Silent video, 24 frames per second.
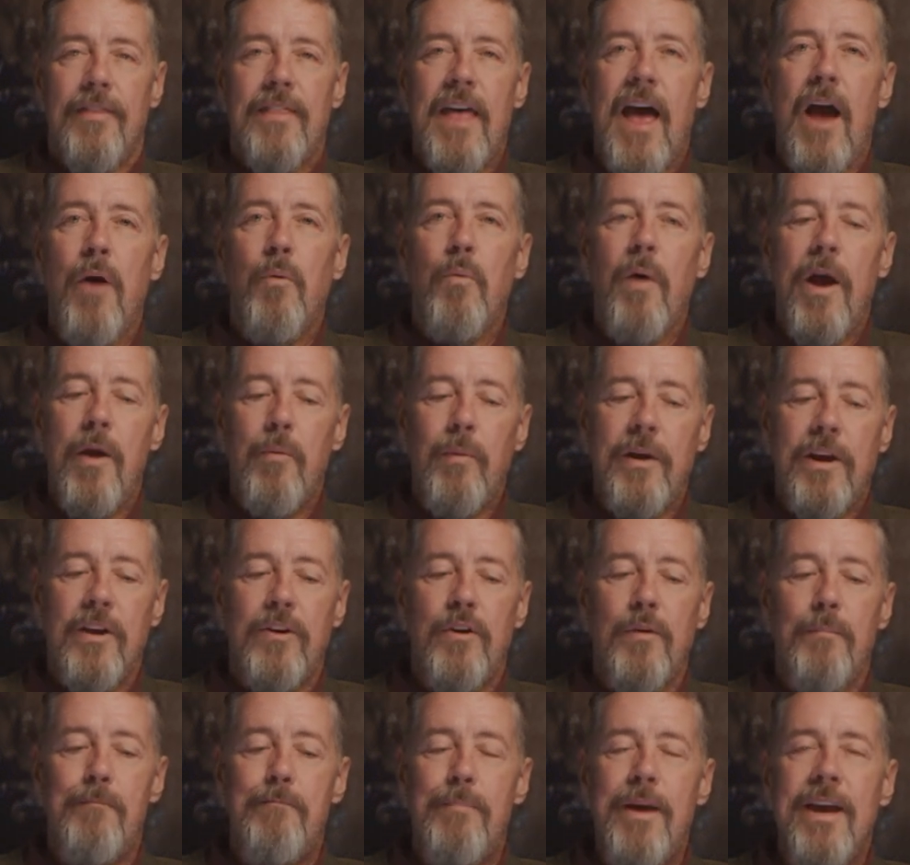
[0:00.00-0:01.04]
That way we can
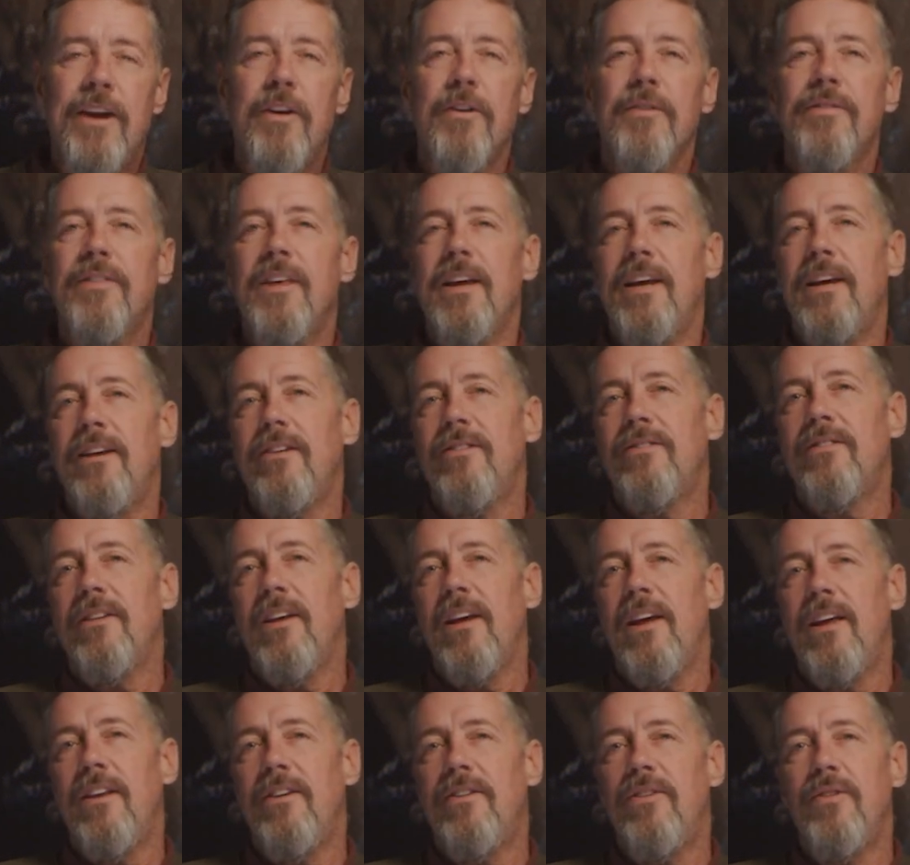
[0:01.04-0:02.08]
do bigger things
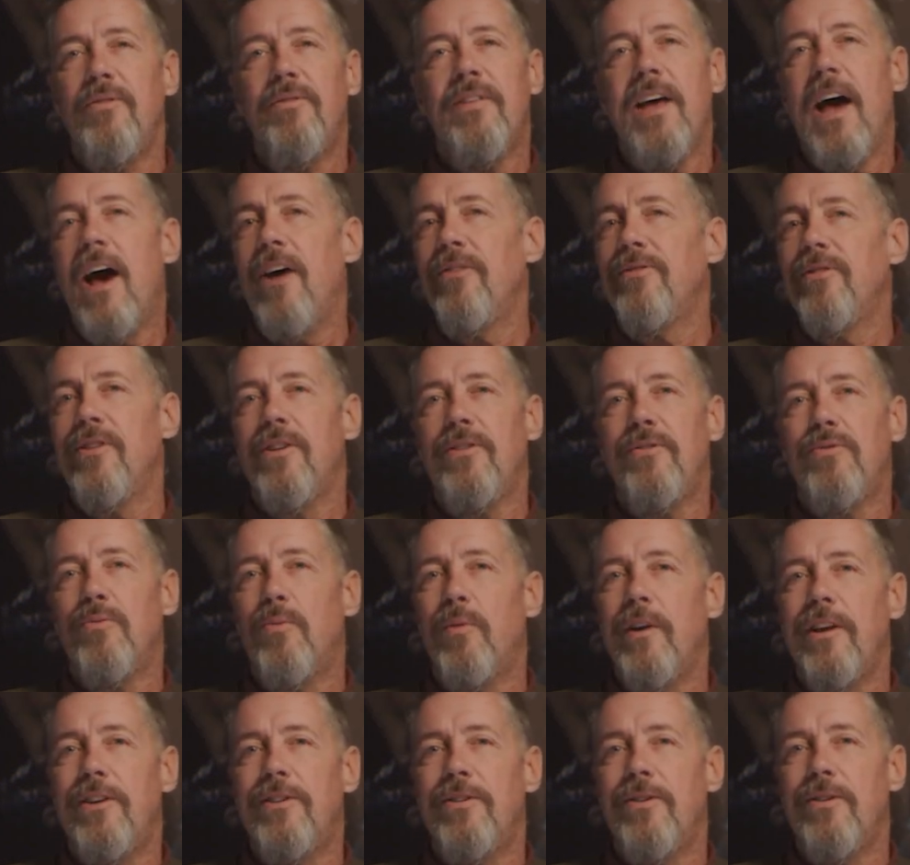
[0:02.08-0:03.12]
in
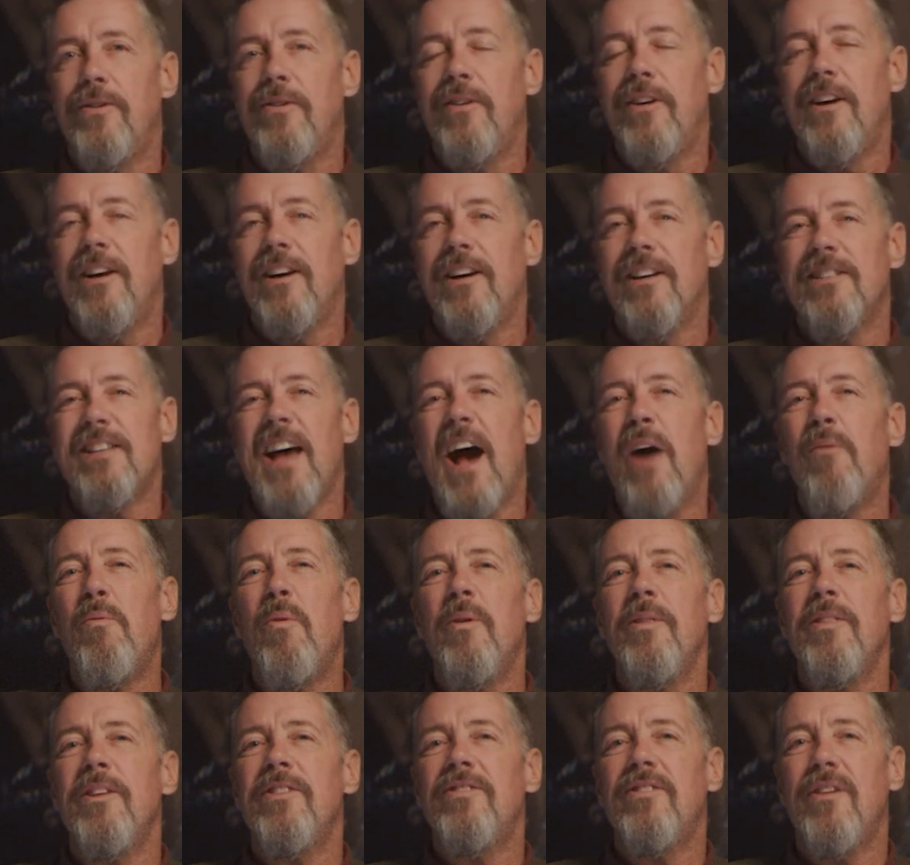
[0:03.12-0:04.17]
2022 because I
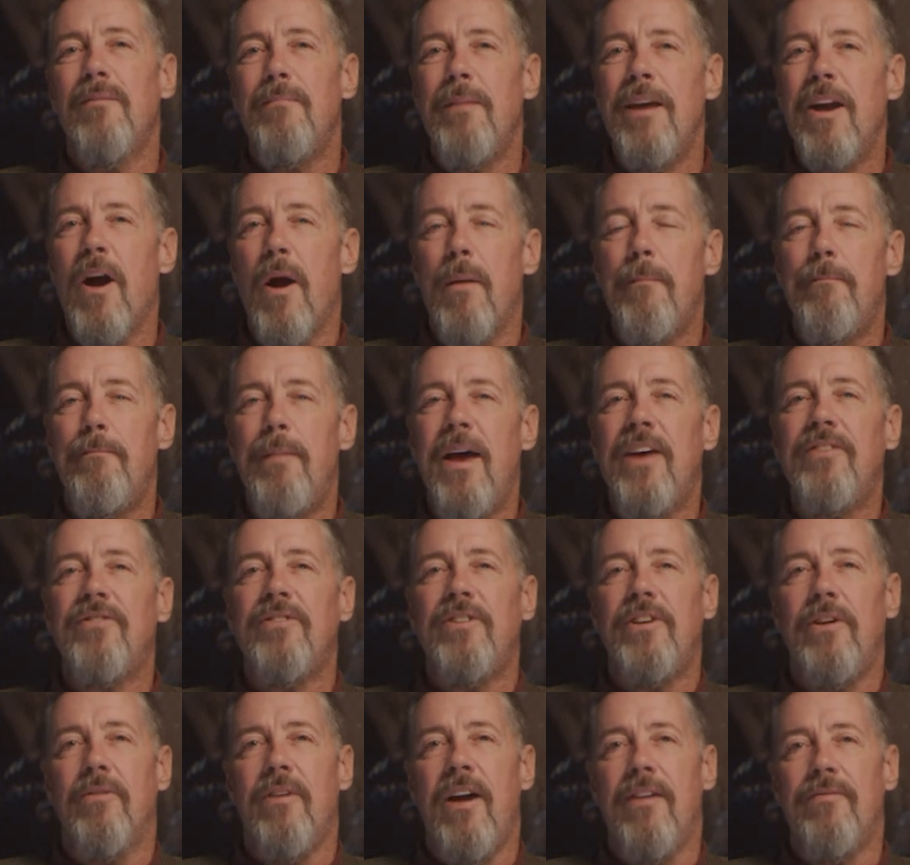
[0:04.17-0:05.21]
want this to be our
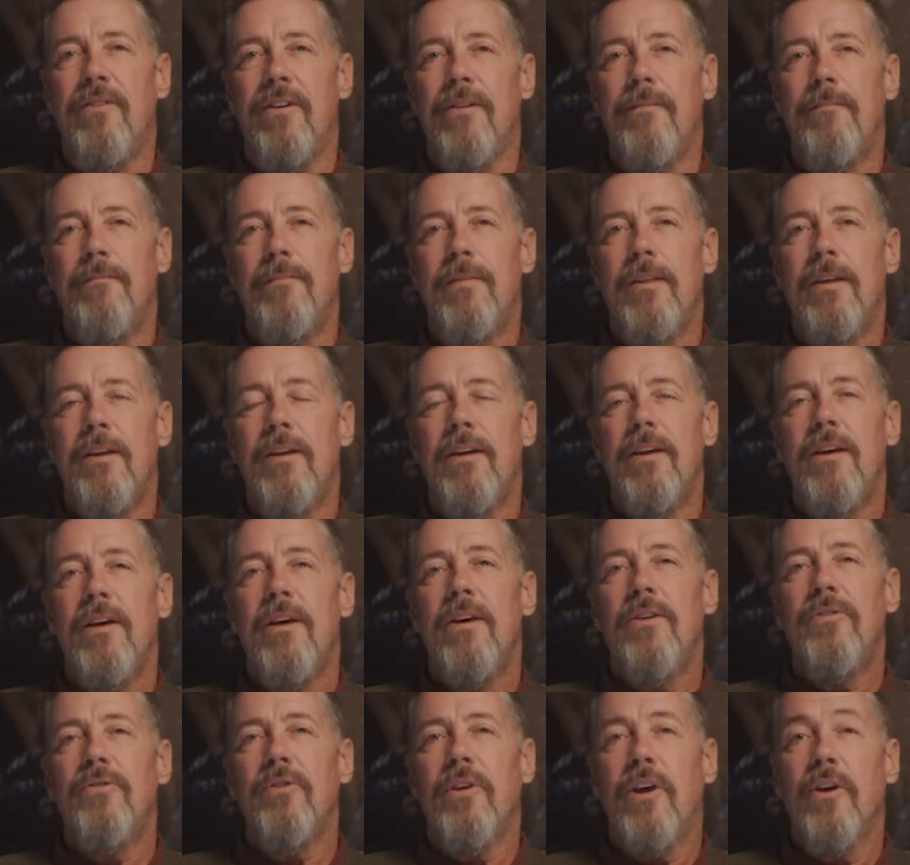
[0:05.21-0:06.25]
best year ever.
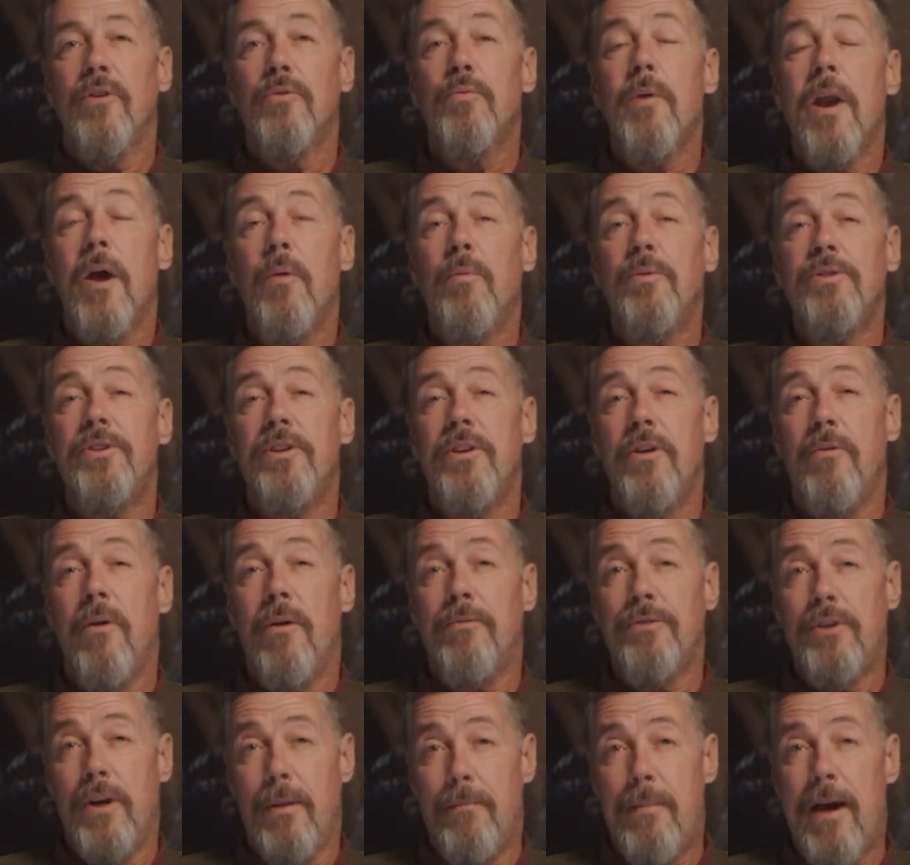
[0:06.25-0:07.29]
So here's what I want you to do I
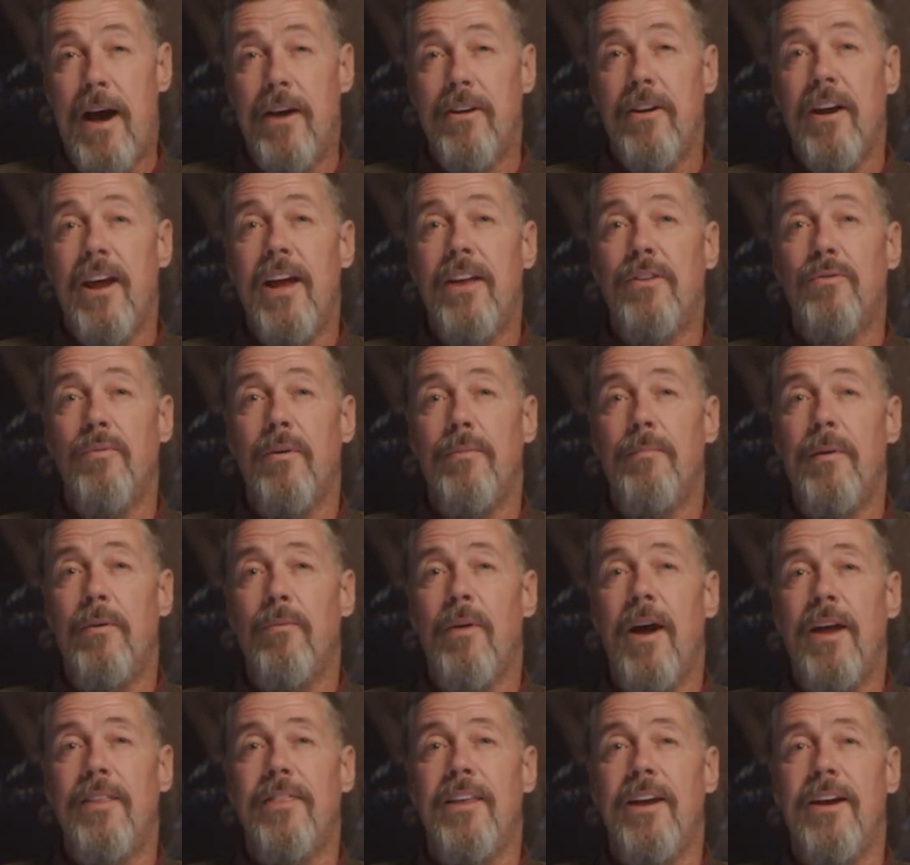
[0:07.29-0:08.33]
want you to bow your heads with me
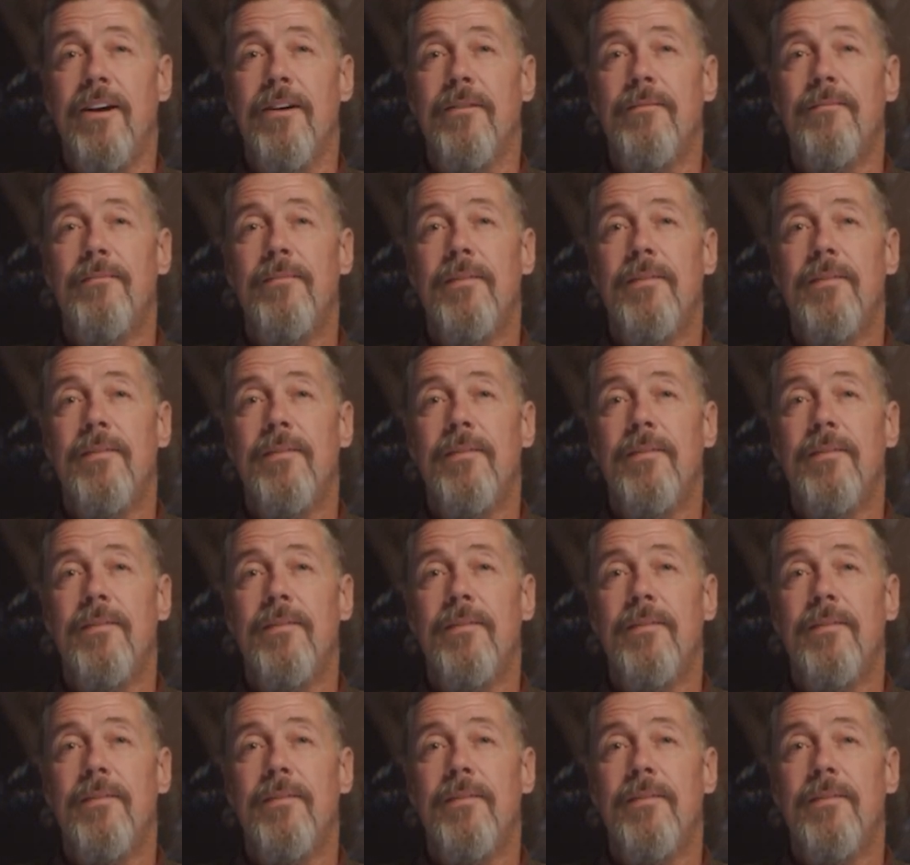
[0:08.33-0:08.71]
right there.